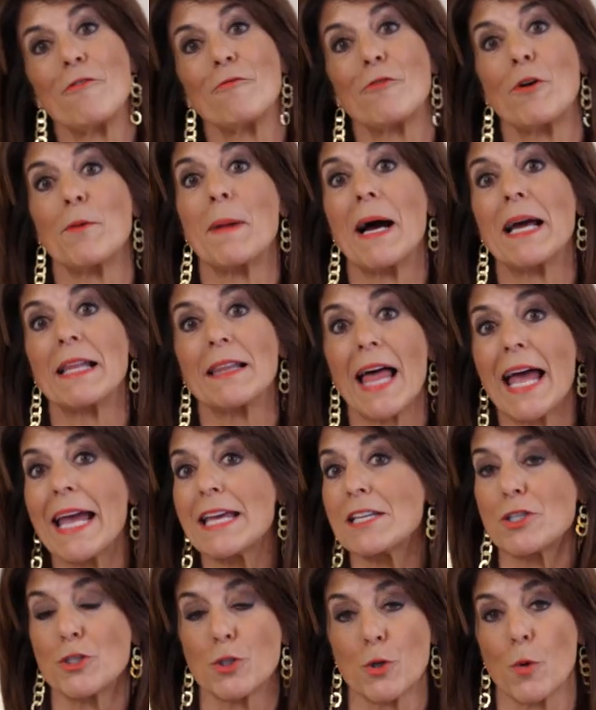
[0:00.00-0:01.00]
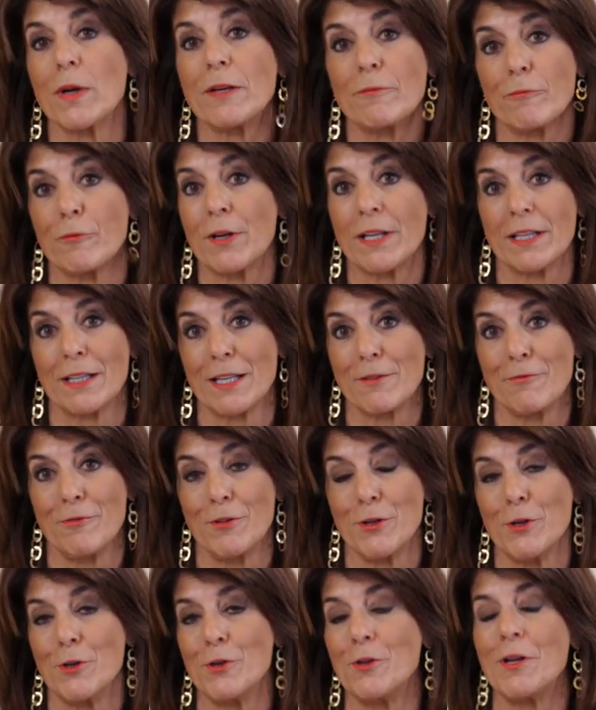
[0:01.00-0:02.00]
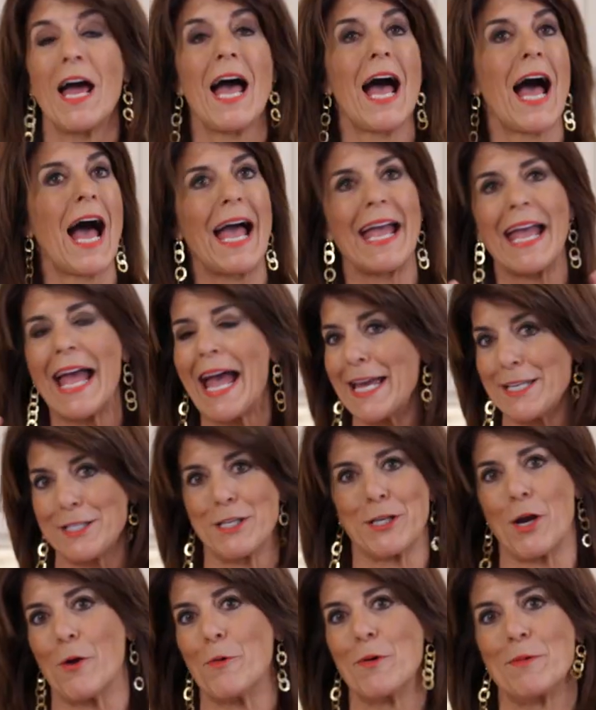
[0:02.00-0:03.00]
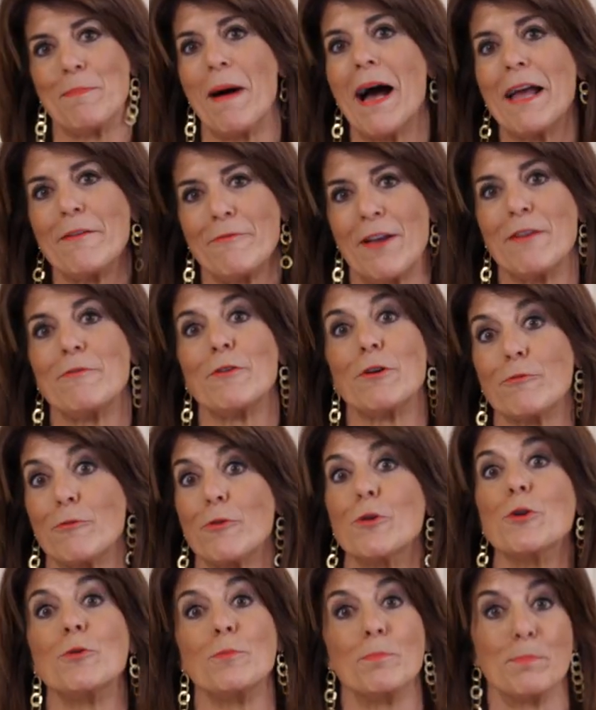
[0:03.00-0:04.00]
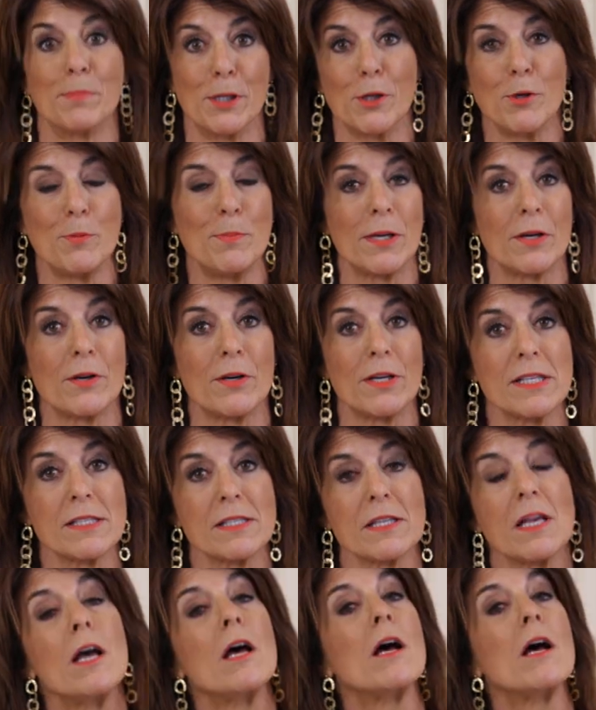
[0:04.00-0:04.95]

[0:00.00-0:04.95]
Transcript: For my last joint-friendly food, I had to go with my favorite fruit, blueberries.